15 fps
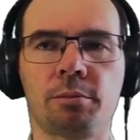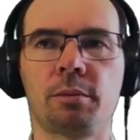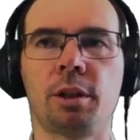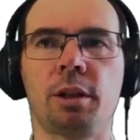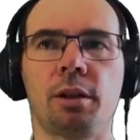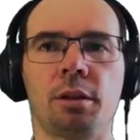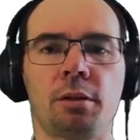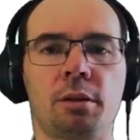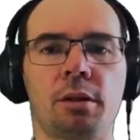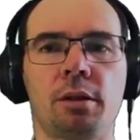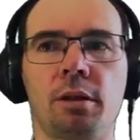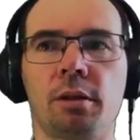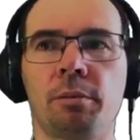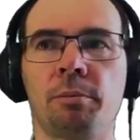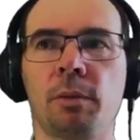and
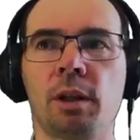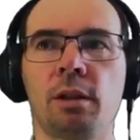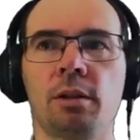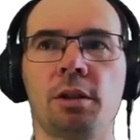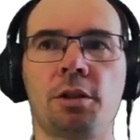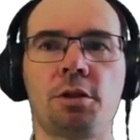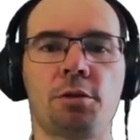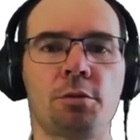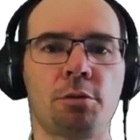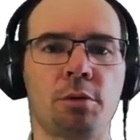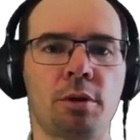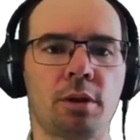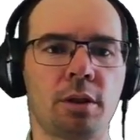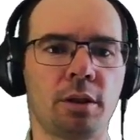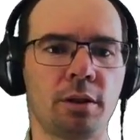let's do
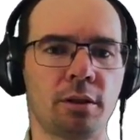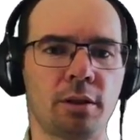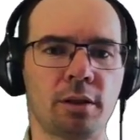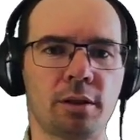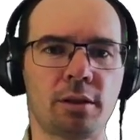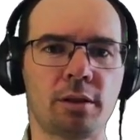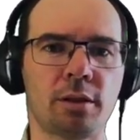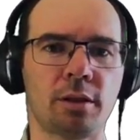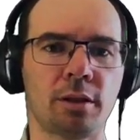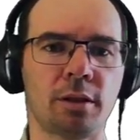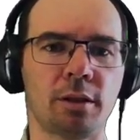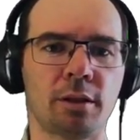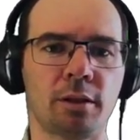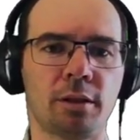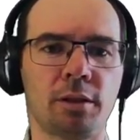it in this
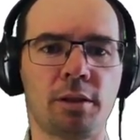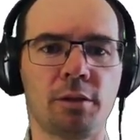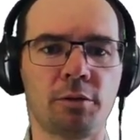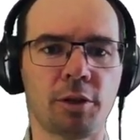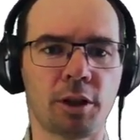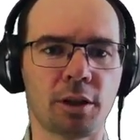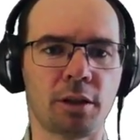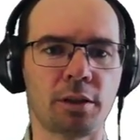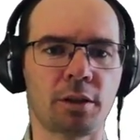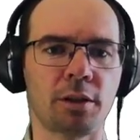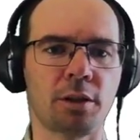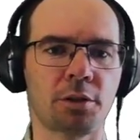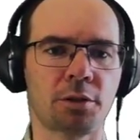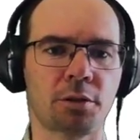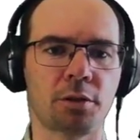divide and
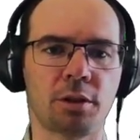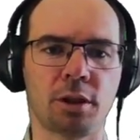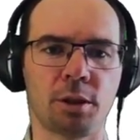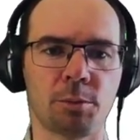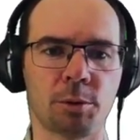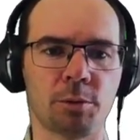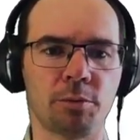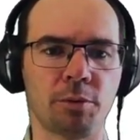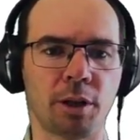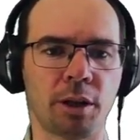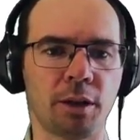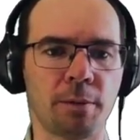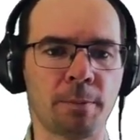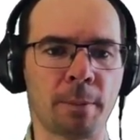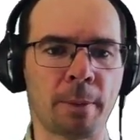conquer type of way.
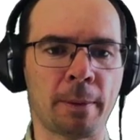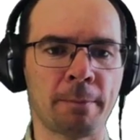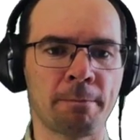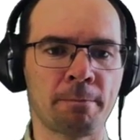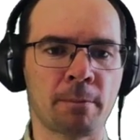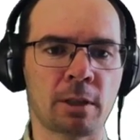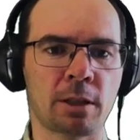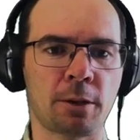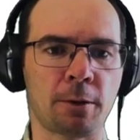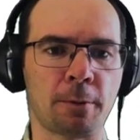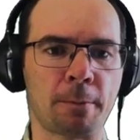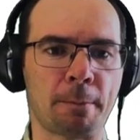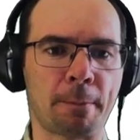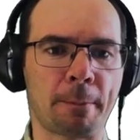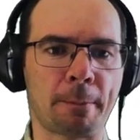So